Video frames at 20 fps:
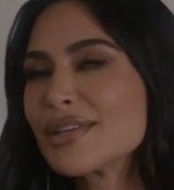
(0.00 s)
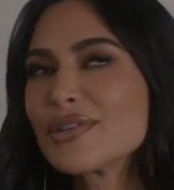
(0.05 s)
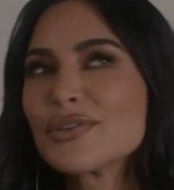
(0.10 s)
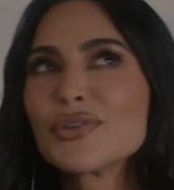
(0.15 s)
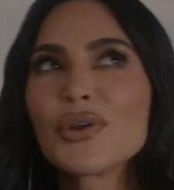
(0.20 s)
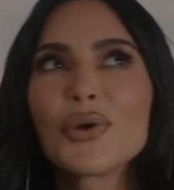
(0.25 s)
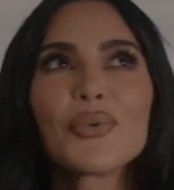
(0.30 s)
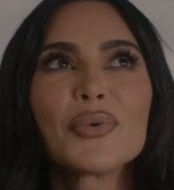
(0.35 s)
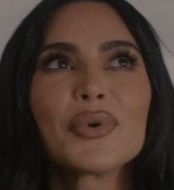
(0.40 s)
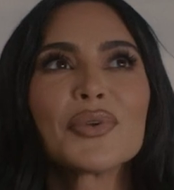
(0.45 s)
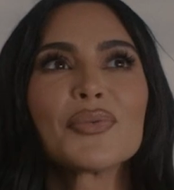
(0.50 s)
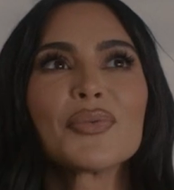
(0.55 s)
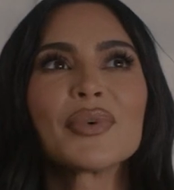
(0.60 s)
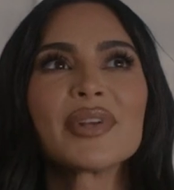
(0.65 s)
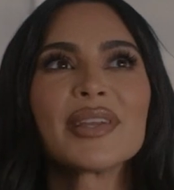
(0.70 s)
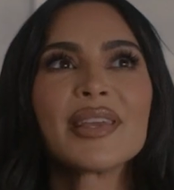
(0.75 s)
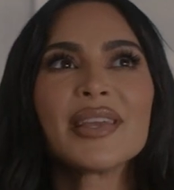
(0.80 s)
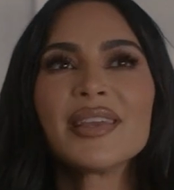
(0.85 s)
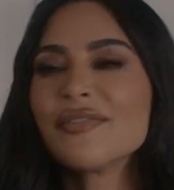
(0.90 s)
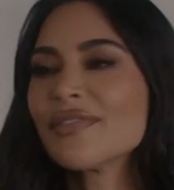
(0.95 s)
go on a
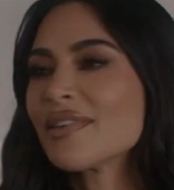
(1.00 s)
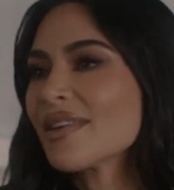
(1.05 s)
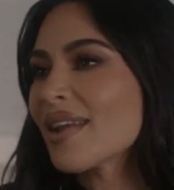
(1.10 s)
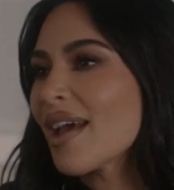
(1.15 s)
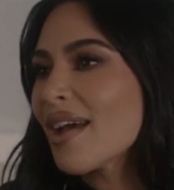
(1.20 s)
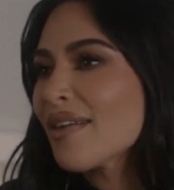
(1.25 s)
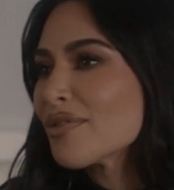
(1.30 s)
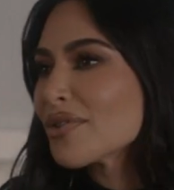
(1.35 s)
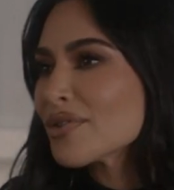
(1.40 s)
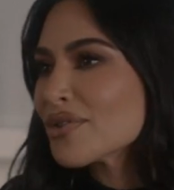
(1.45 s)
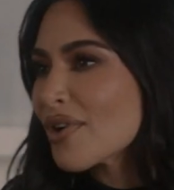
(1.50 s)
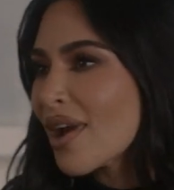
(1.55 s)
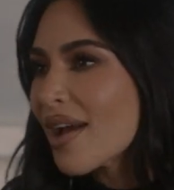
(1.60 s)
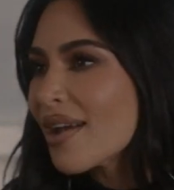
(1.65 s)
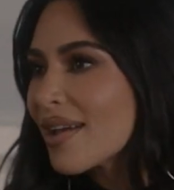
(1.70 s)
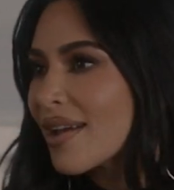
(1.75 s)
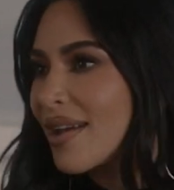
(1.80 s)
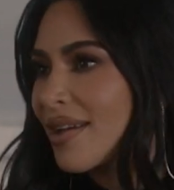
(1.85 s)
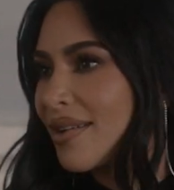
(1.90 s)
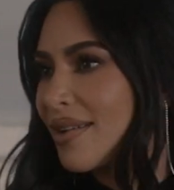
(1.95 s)
walk on the beach.
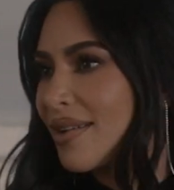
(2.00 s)
Weirdly